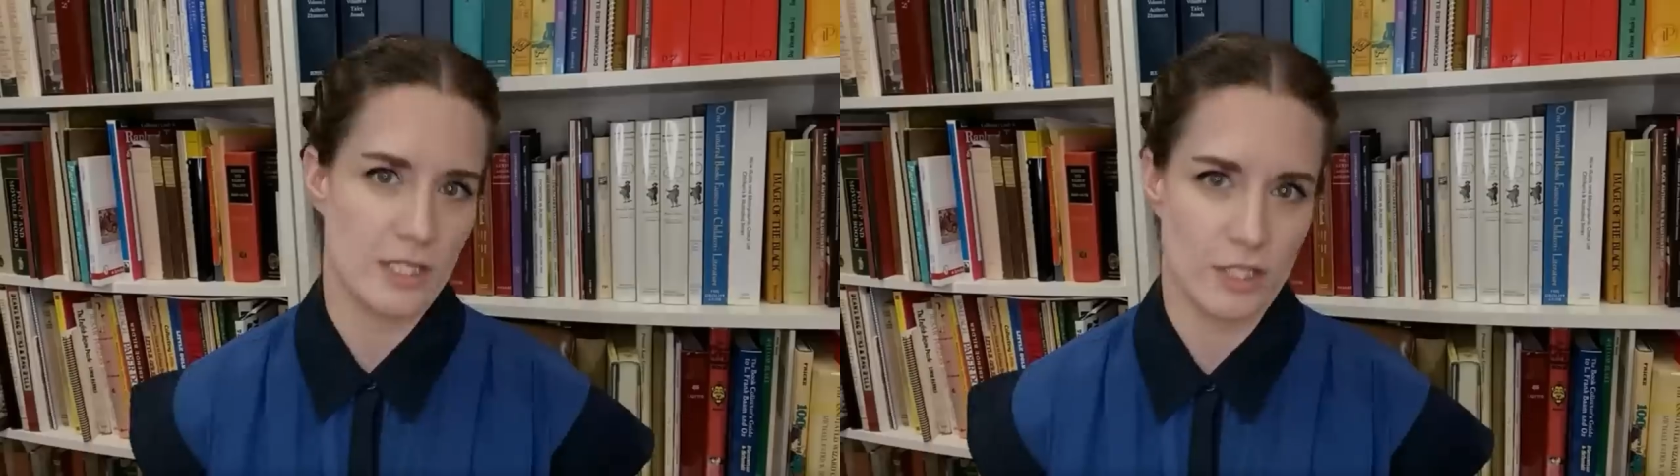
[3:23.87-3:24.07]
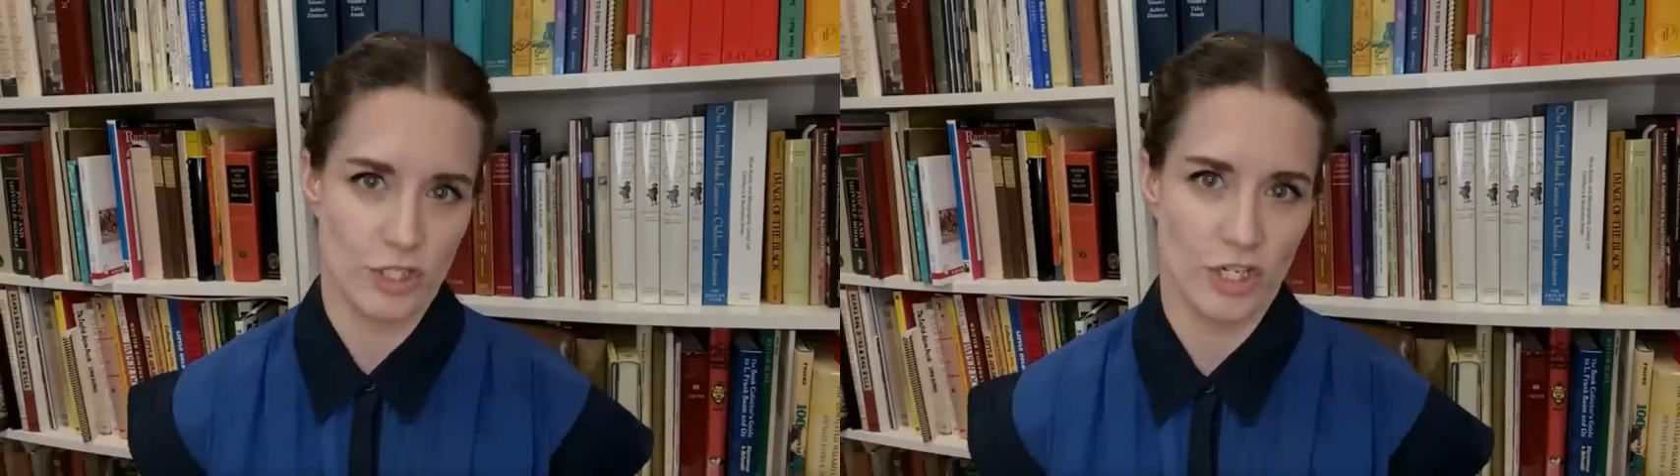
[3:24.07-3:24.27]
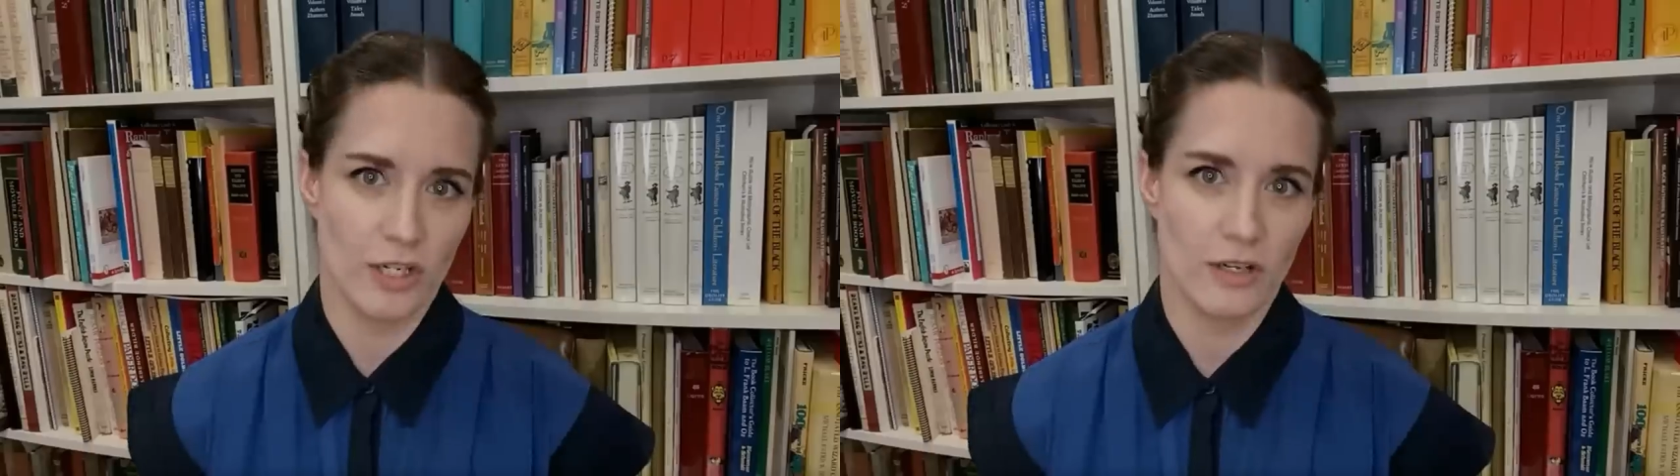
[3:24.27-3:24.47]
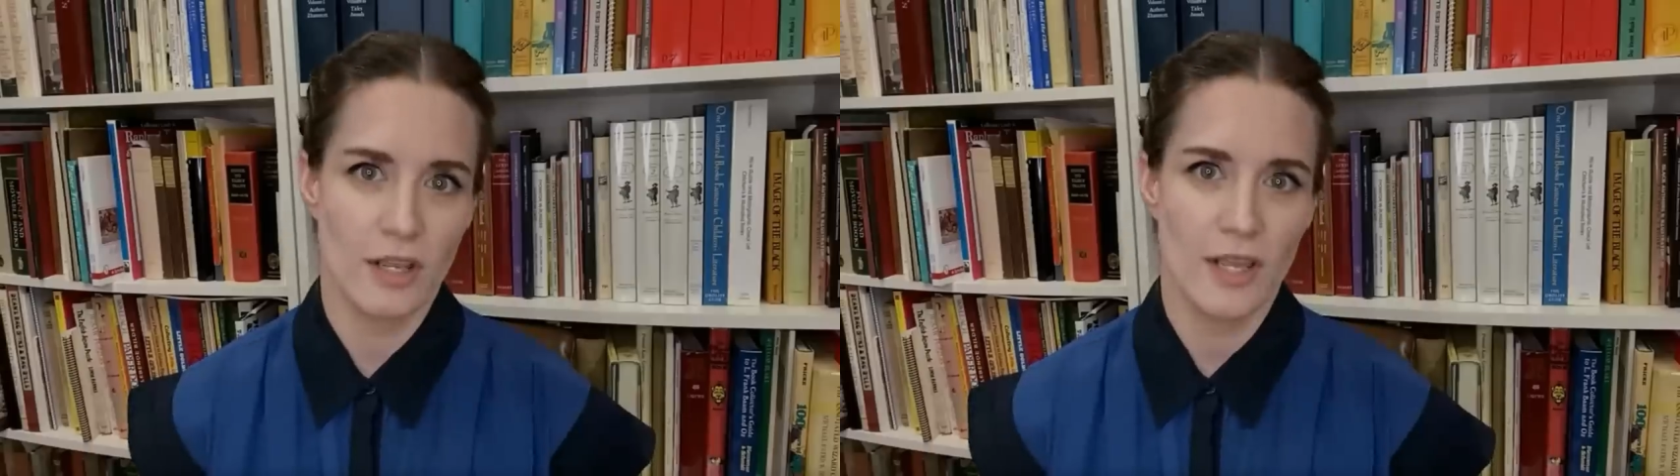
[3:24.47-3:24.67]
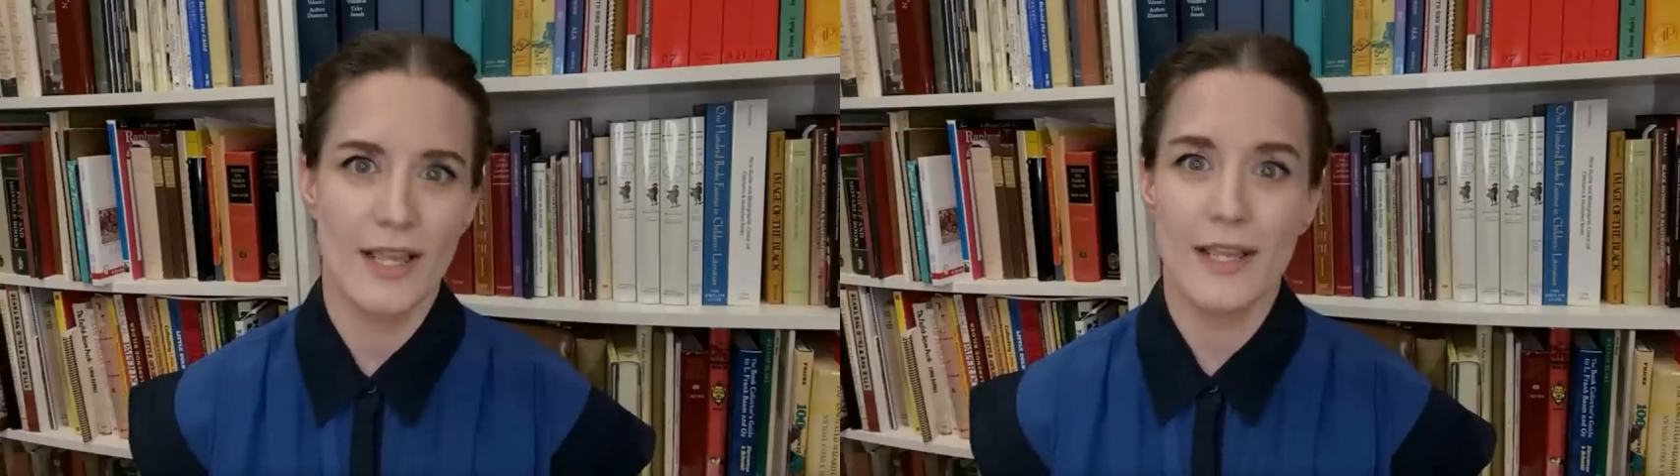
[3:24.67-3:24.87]
condition,
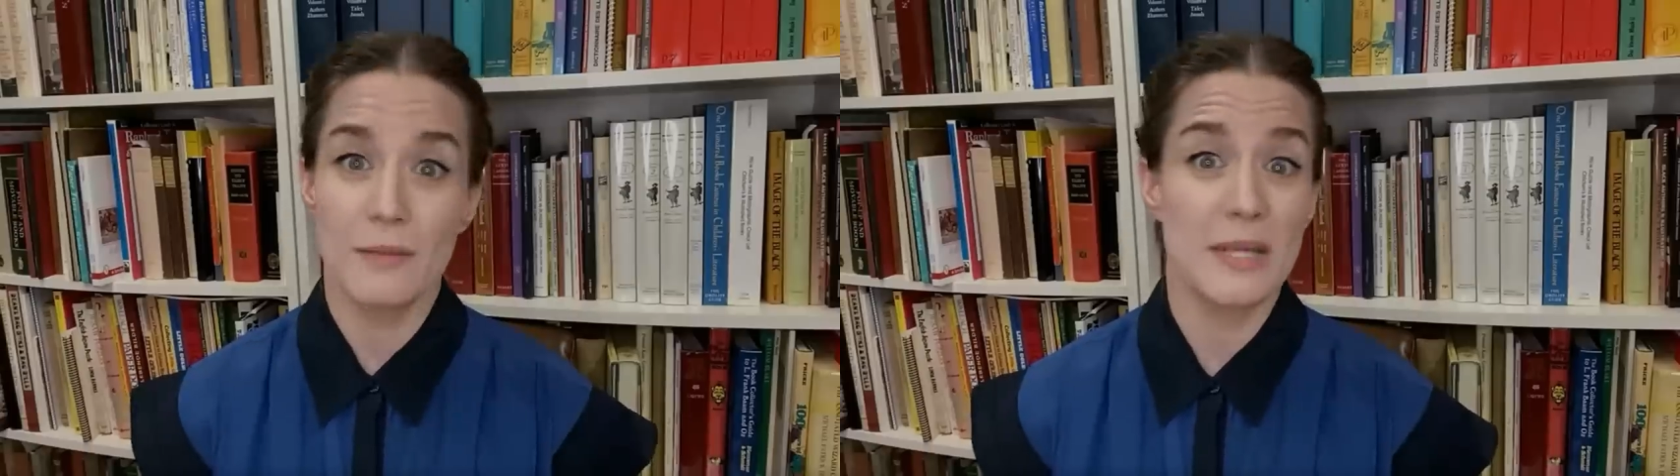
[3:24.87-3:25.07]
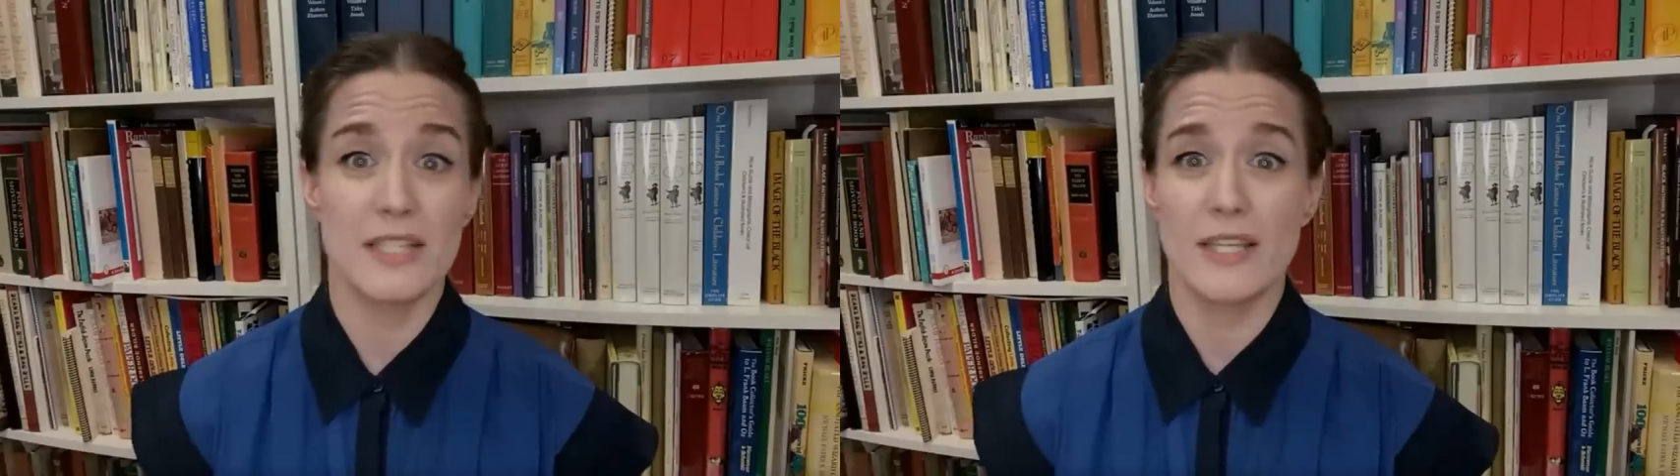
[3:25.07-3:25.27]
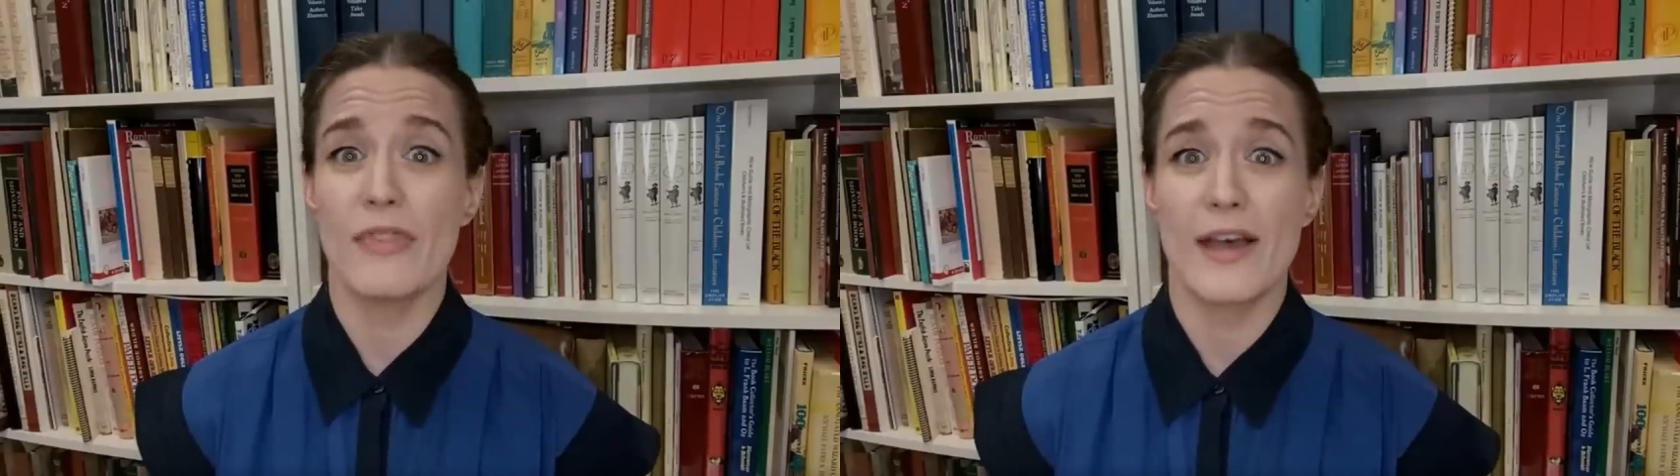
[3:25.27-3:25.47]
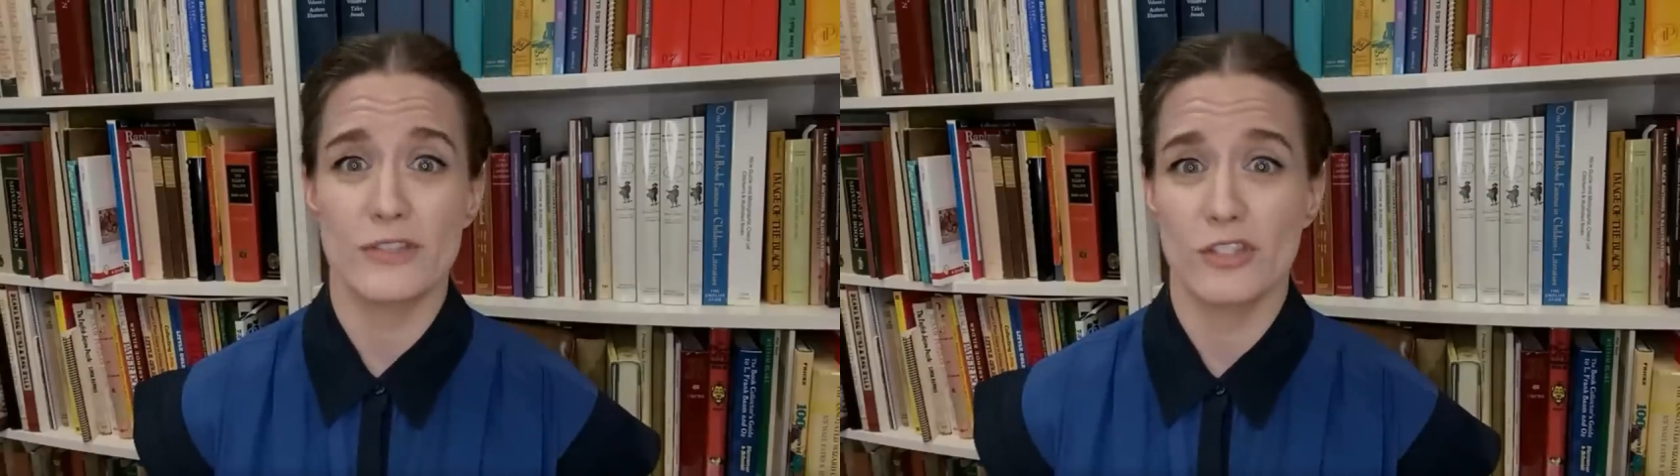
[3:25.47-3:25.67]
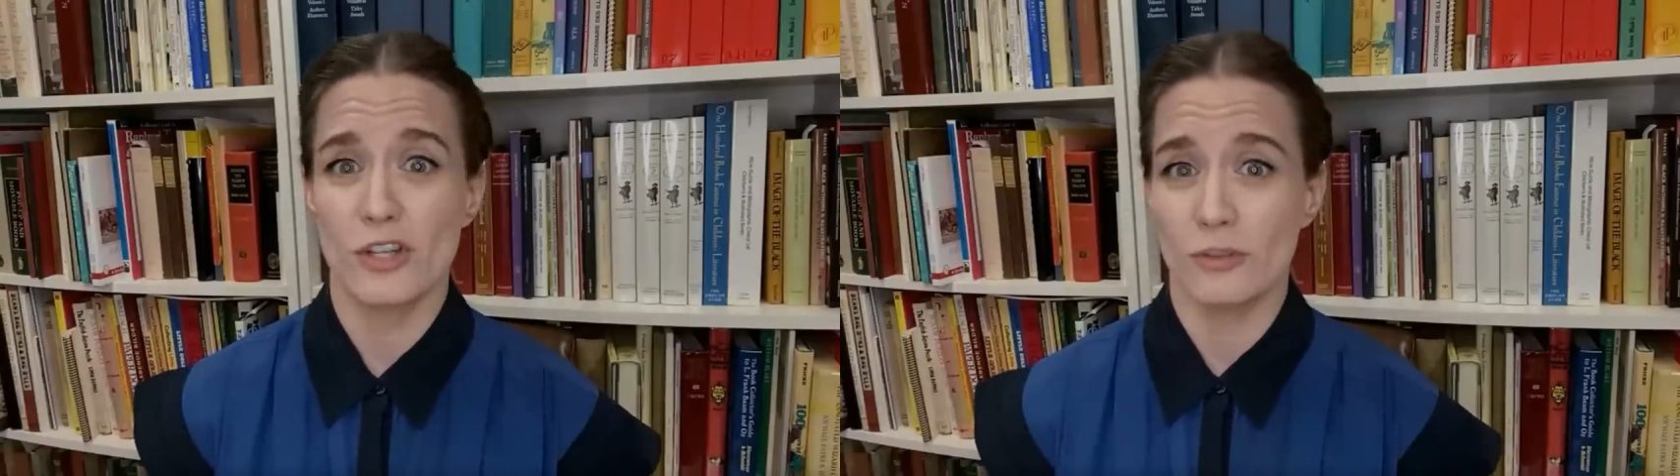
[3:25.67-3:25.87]
it can be a
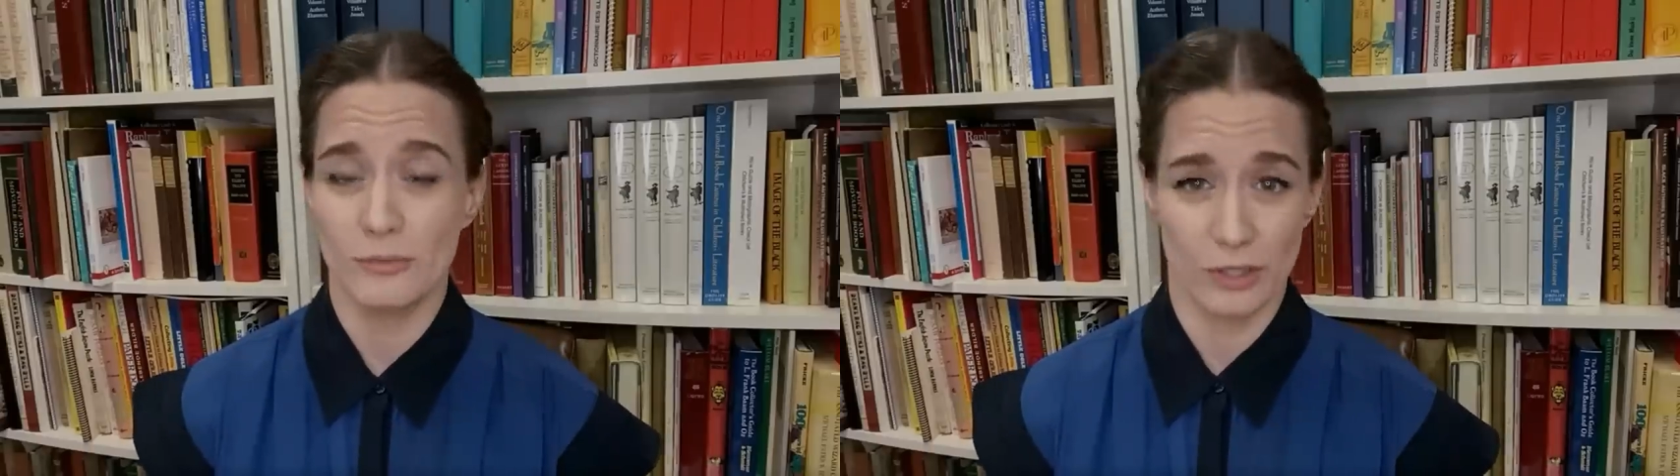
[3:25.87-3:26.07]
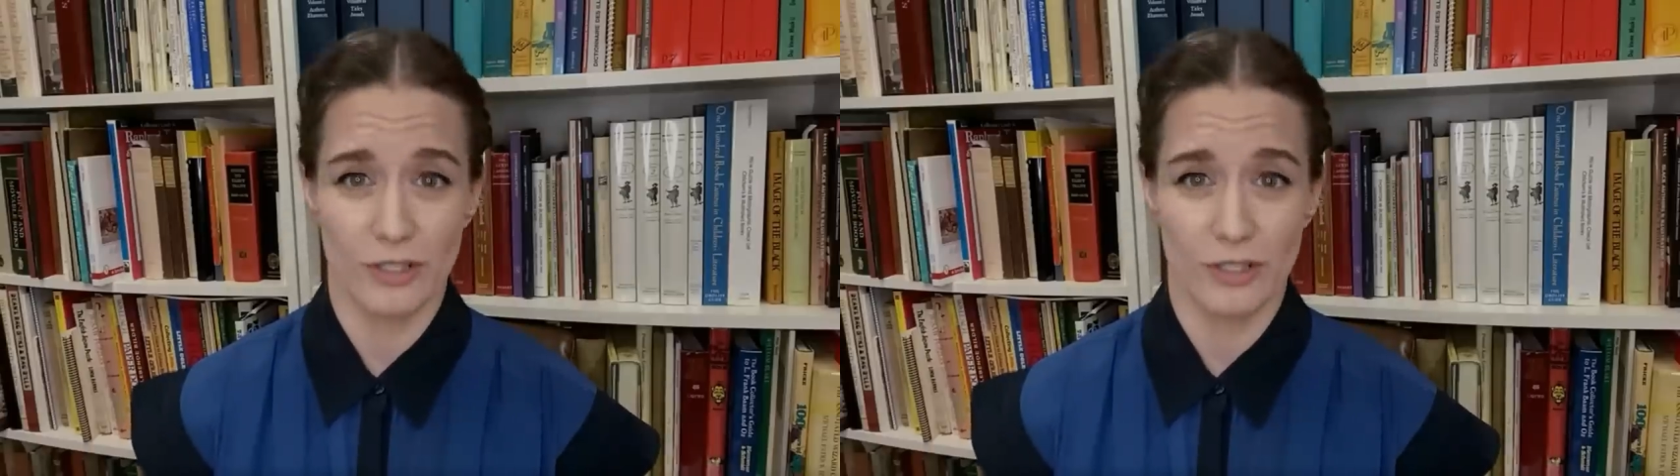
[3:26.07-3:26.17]
$10,000